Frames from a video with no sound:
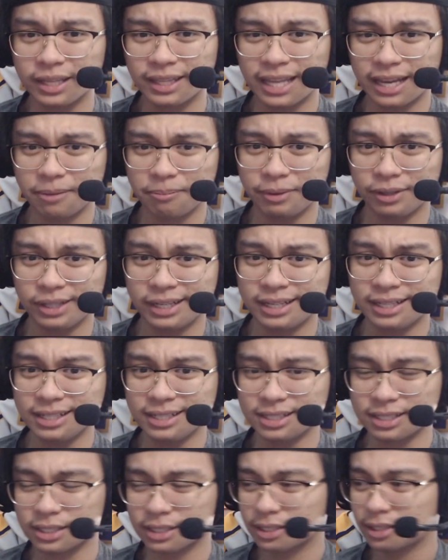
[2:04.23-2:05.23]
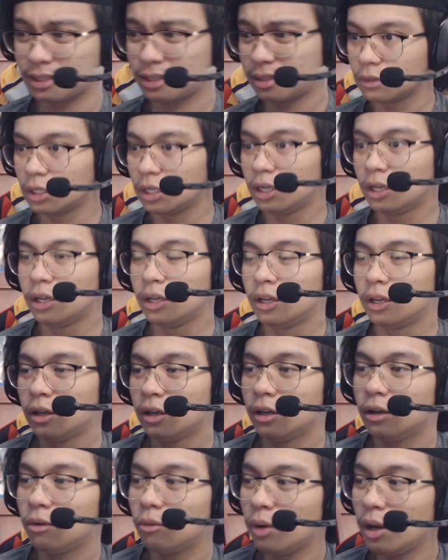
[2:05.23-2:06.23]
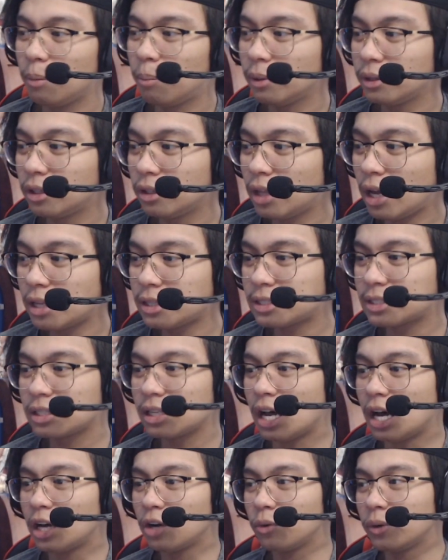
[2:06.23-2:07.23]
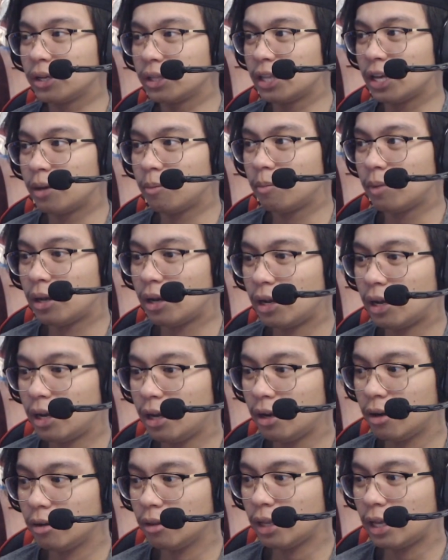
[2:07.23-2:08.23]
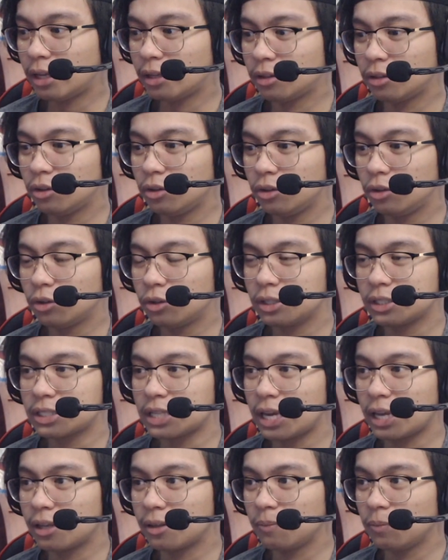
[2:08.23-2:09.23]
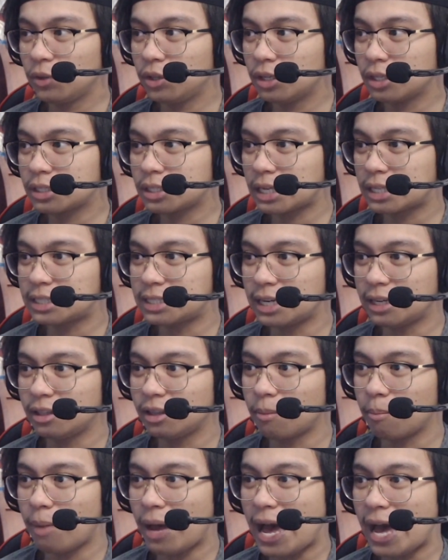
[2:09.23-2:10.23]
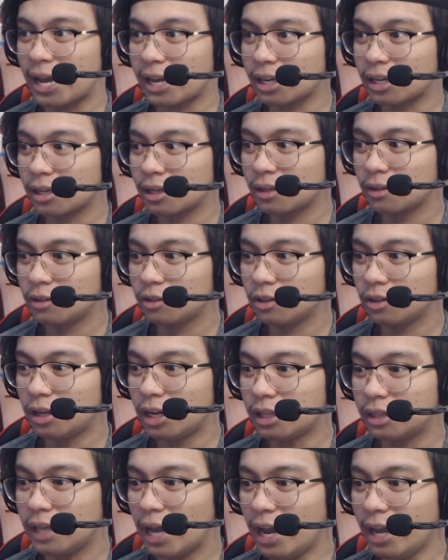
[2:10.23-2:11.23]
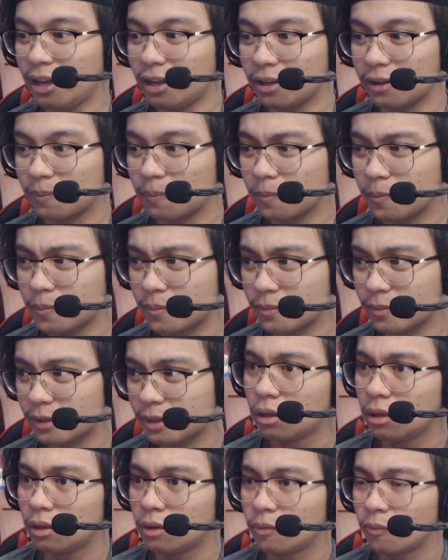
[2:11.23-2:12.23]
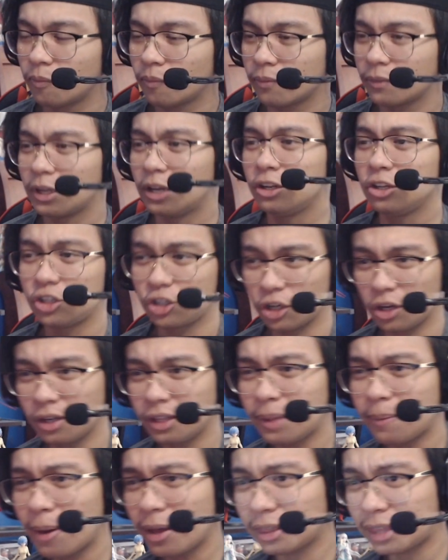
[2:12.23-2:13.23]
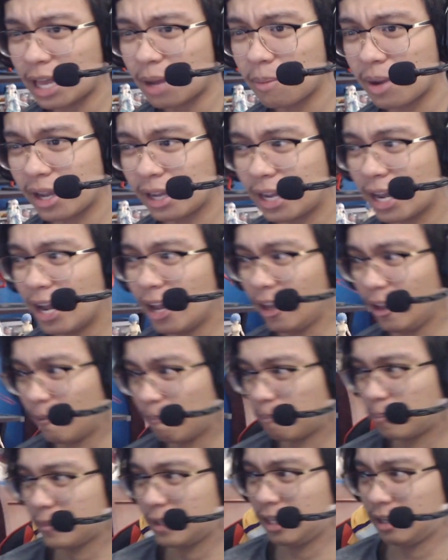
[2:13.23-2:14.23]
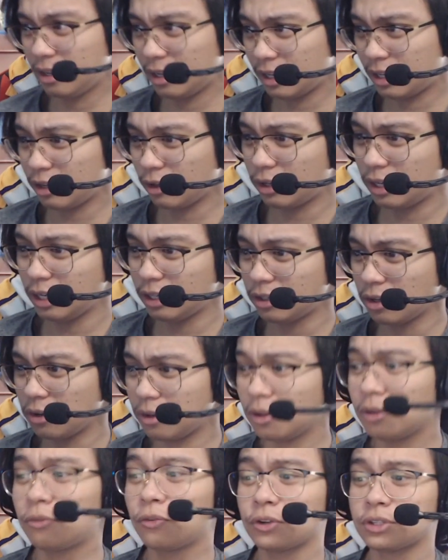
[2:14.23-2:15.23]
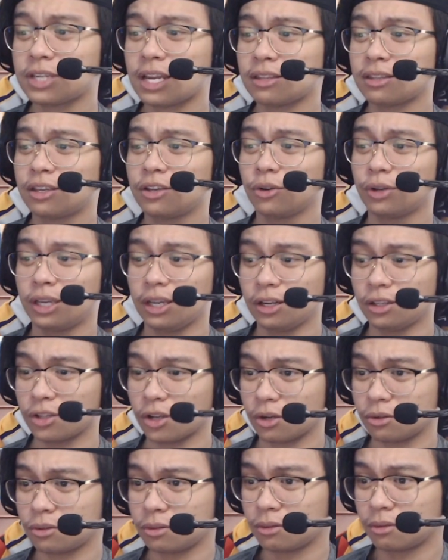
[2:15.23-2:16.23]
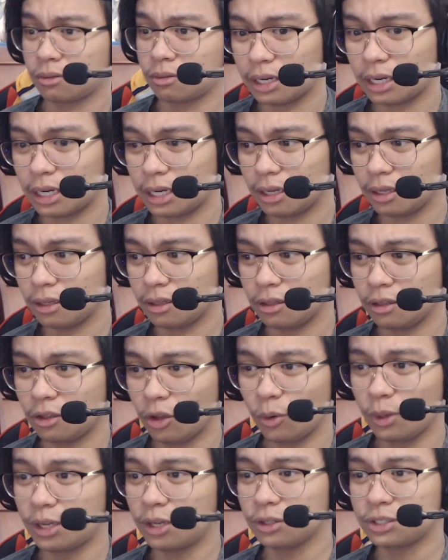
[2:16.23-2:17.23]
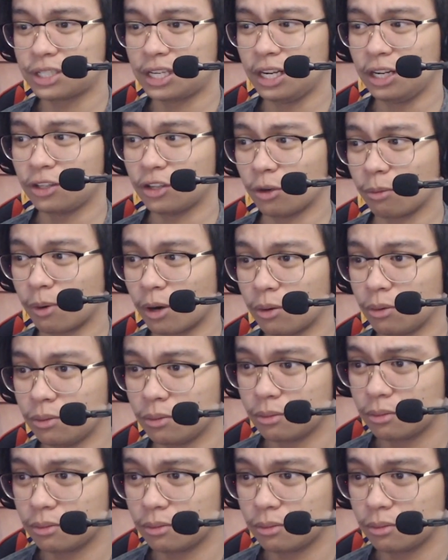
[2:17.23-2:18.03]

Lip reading: that ability is? Wait, but they're not slaughtering them. You're just like sending them back. They're not dying. Are you sure about that, my guy? You're gonna kill Kirito? First, you have to kill Kirito. No one kills Kirito, bro.